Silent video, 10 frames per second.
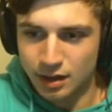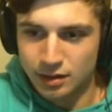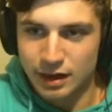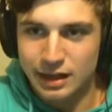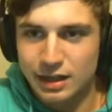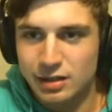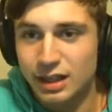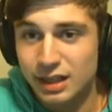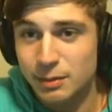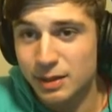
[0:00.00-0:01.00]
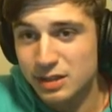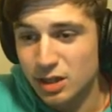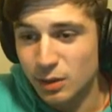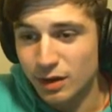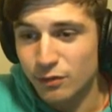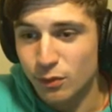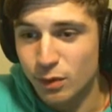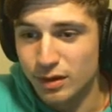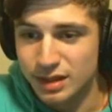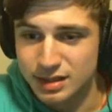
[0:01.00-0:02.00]
Right here, Lucky Me is going
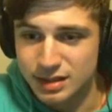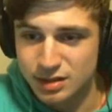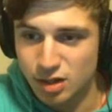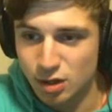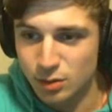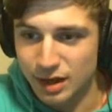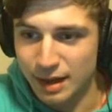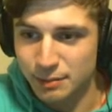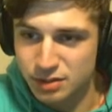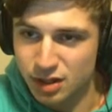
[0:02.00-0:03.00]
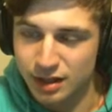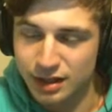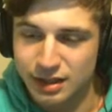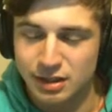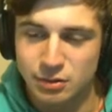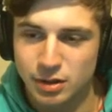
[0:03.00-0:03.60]
for this 2 camp start. He